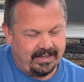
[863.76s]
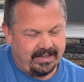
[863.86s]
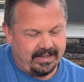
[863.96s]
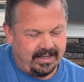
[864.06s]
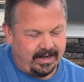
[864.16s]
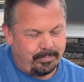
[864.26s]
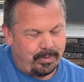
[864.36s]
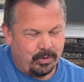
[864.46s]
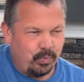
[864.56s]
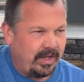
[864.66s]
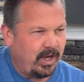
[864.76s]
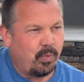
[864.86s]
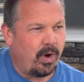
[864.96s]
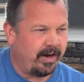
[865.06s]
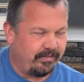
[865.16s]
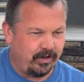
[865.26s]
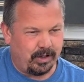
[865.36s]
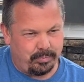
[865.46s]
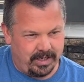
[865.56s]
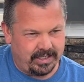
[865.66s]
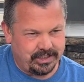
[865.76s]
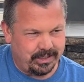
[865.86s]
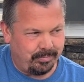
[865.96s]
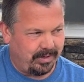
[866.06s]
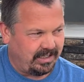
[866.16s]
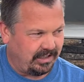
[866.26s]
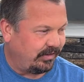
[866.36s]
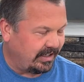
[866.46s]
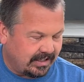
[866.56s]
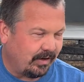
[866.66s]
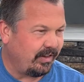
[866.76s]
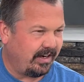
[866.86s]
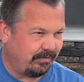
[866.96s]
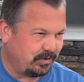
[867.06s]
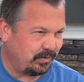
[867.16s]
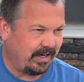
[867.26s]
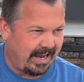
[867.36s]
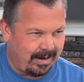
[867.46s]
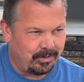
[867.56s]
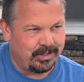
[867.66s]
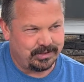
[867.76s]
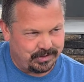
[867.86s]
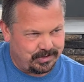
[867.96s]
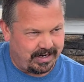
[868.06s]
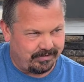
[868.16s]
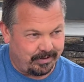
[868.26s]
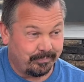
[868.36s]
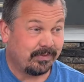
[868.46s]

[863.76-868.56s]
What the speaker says: get up on week 1 of your apprenticeship and you didn't know the difference between a hammer and a screwdriver,